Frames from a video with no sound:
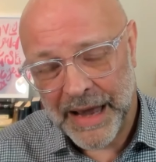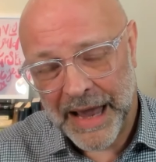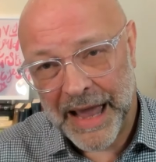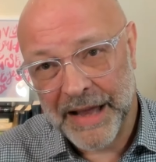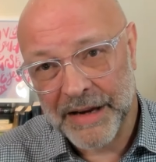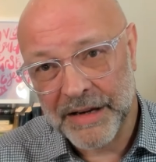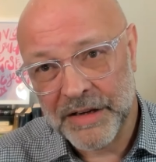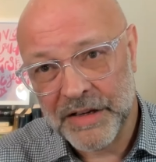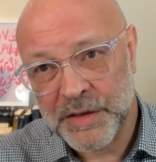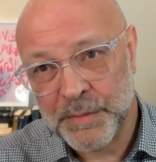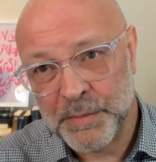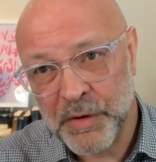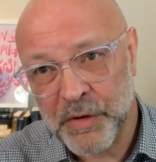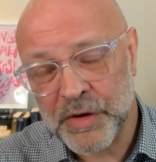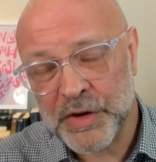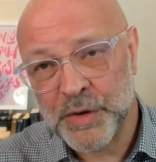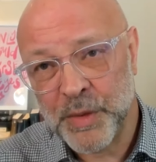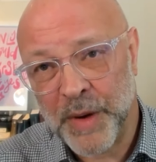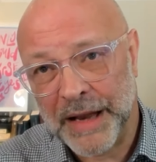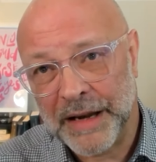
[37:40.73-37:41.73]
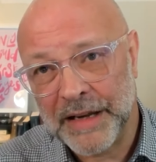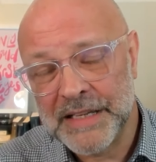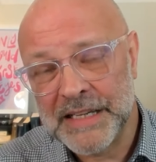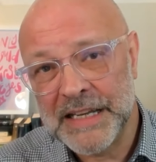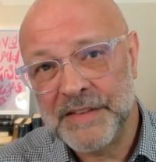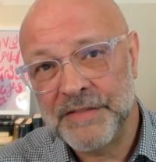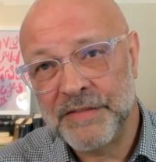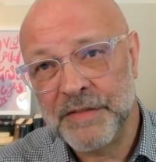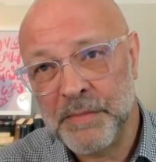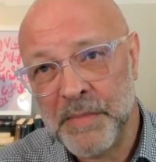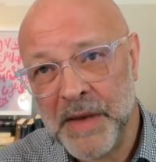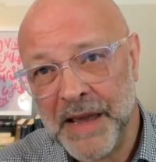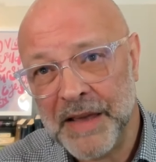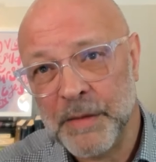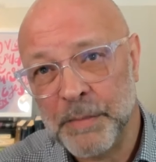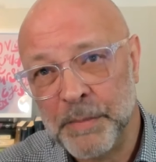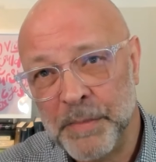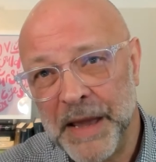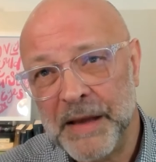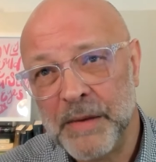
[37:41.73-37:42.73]
And spirituality for me,
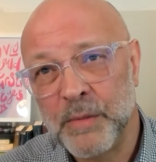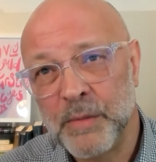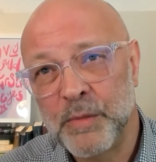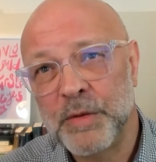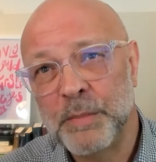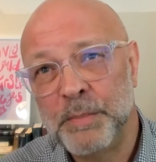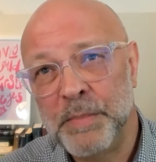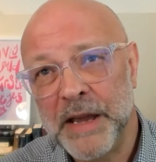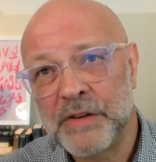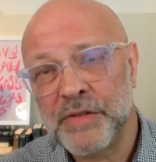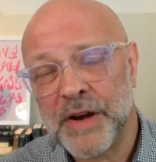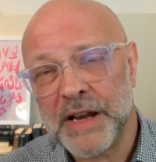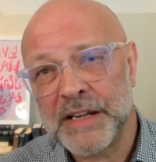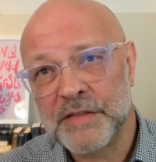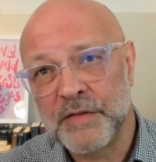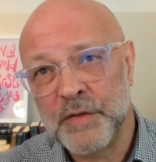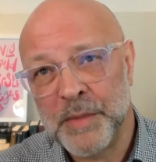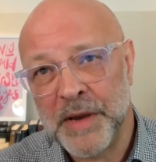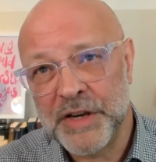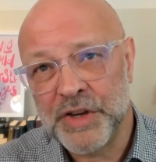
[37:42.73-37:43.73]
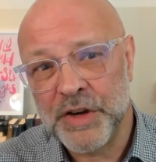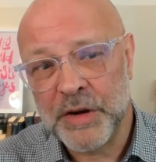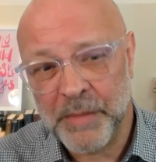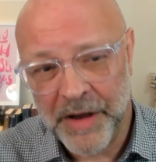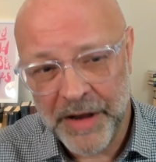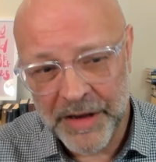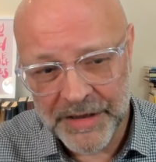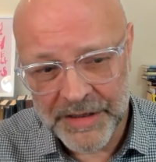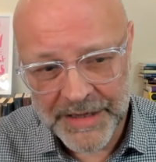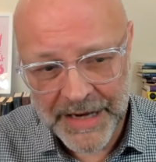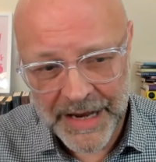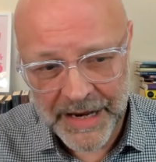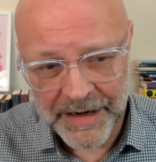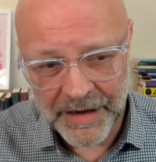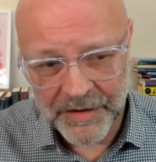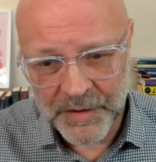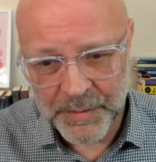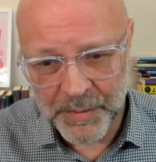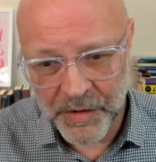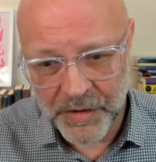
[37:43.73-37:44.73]
the big the big transformation in my
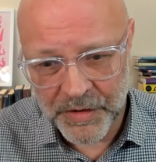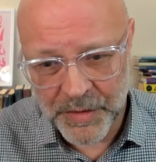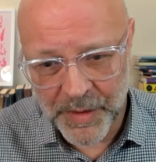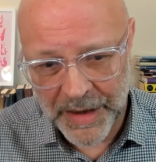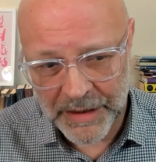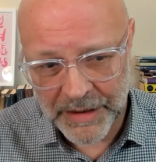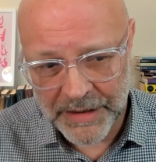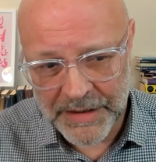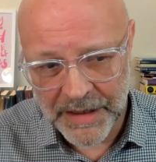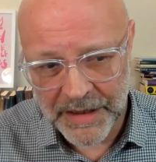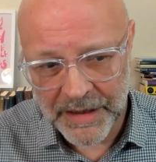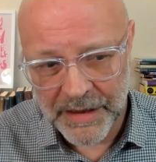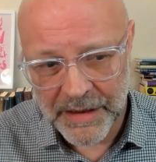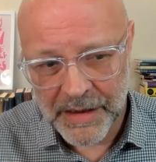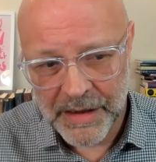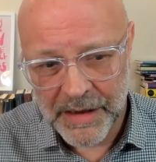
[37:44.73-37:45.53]
understanding of spirituality,